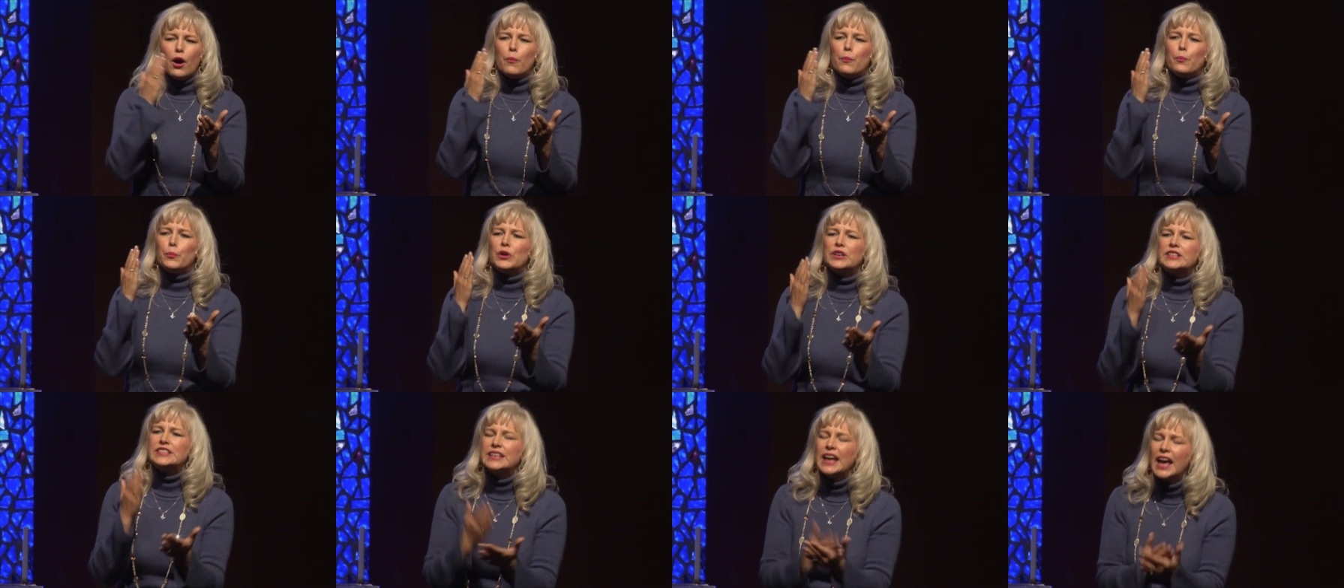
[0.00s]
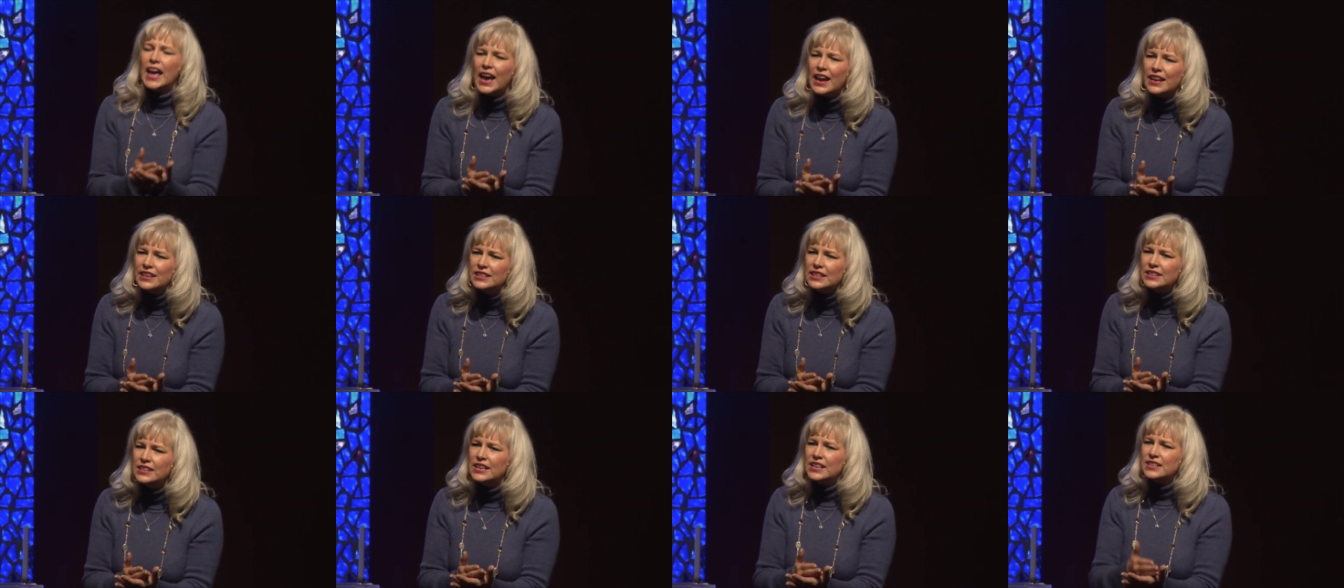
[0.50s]

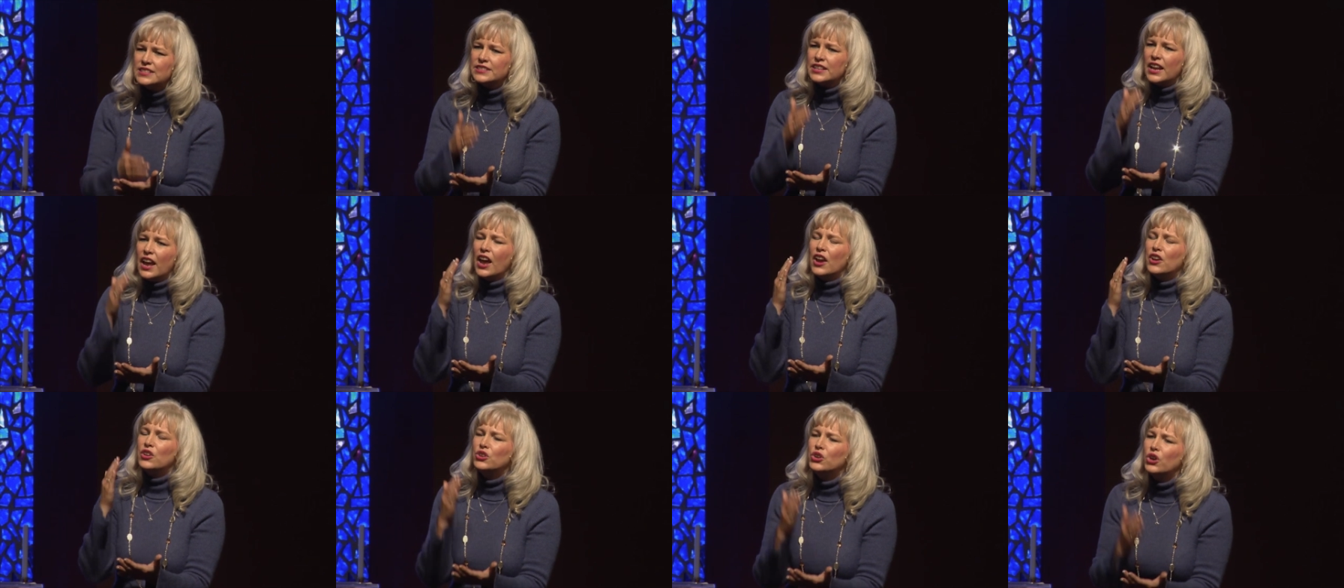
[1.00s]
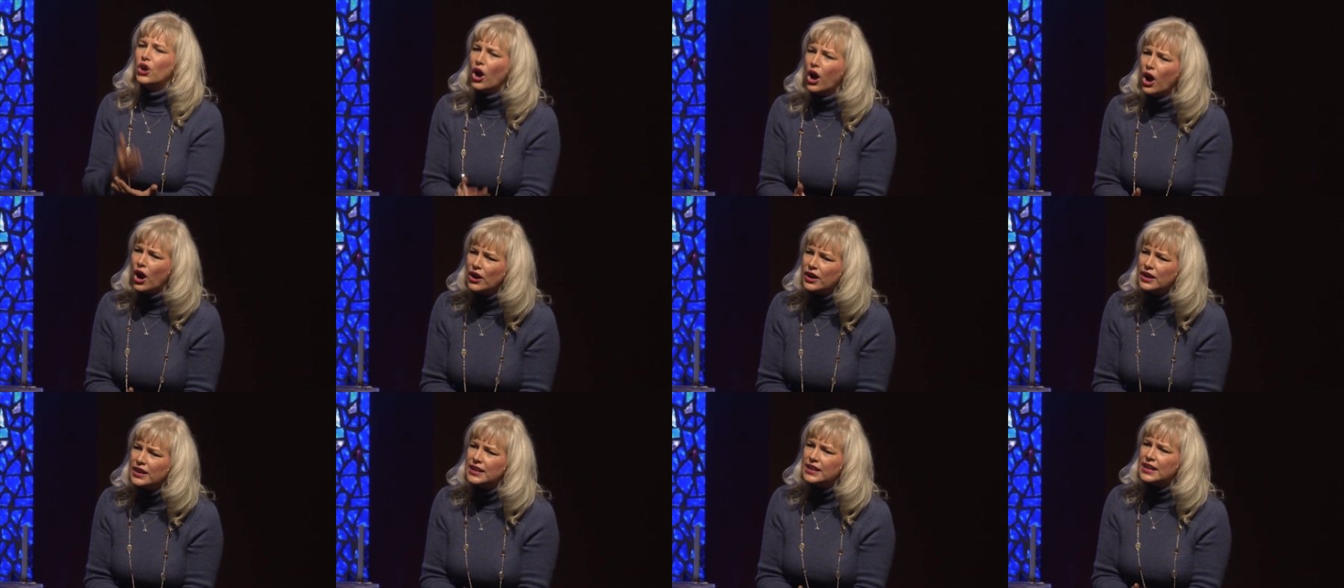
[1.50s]
protected us and
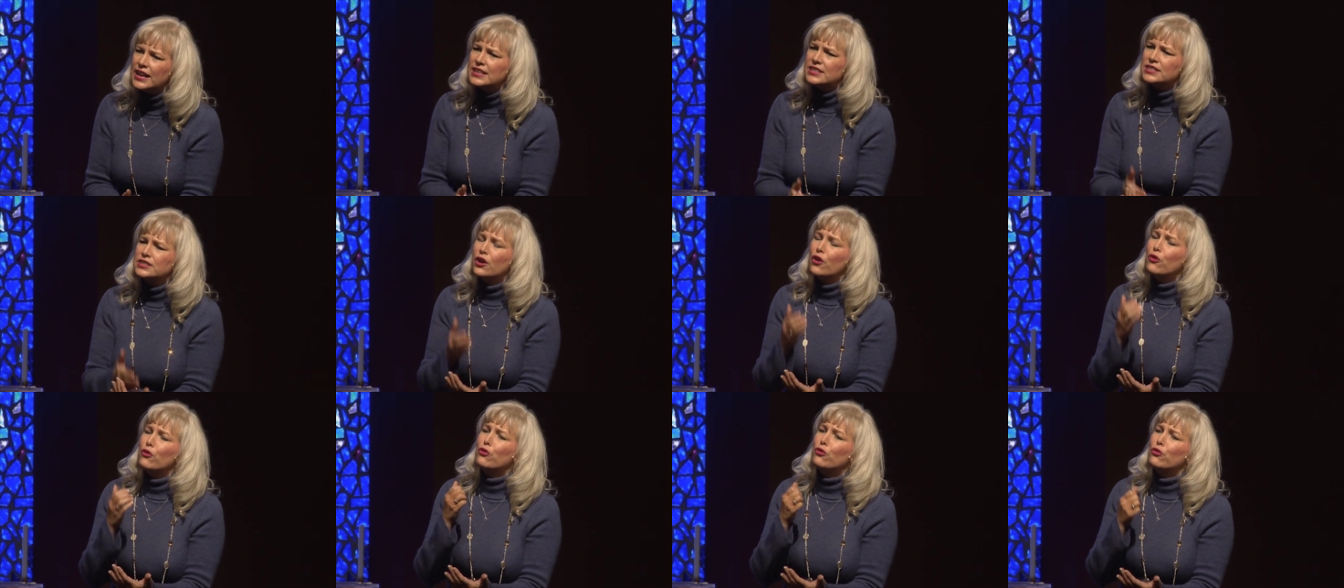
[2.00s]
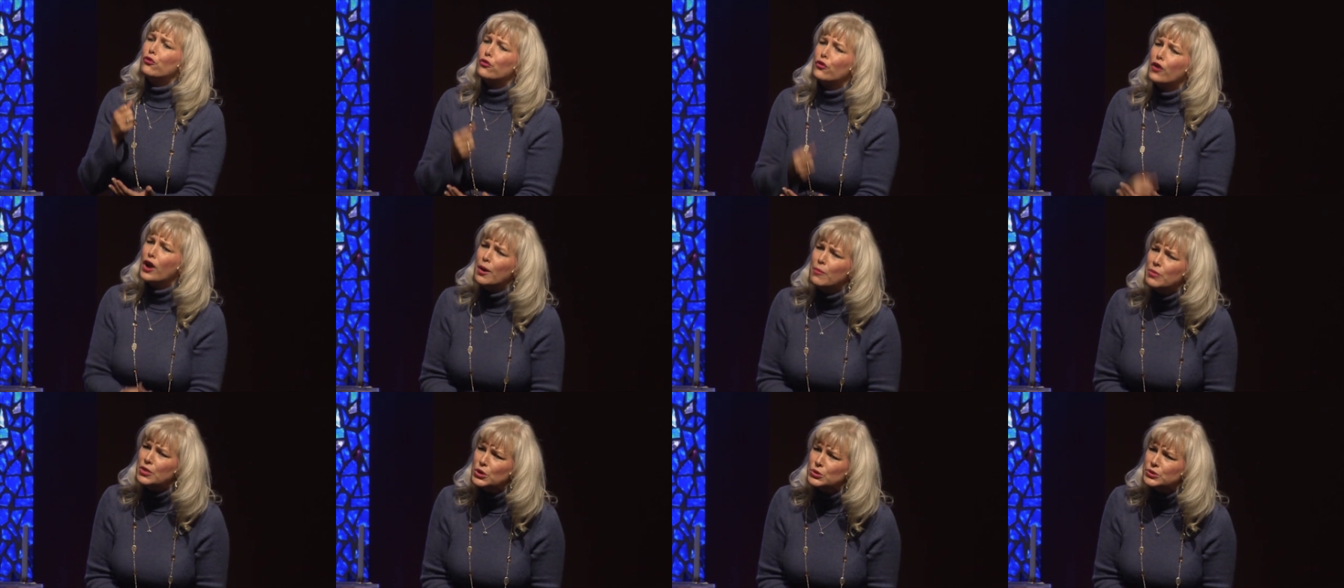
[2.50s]
guarded us from
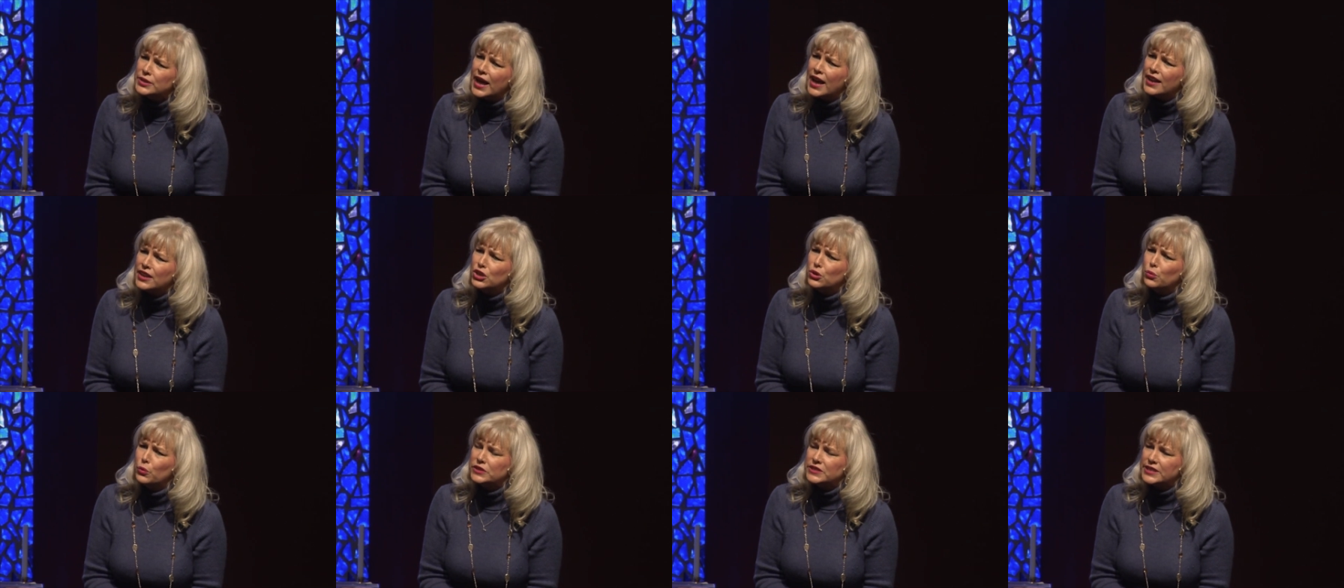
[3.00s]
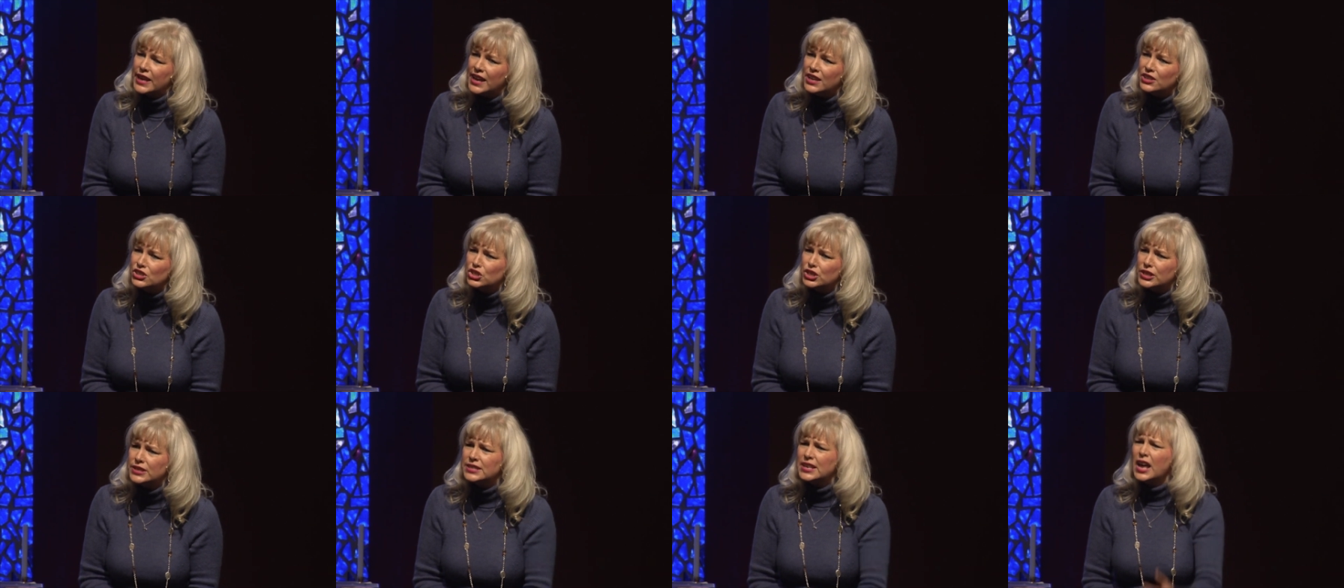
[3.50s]
those
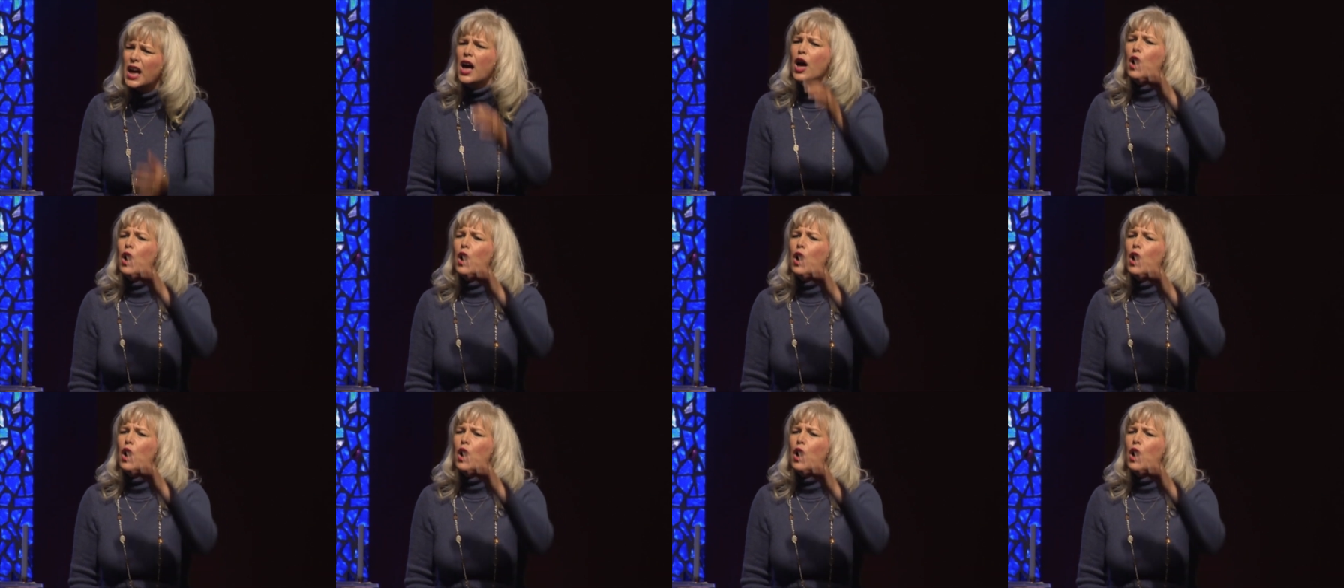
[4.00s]
accusations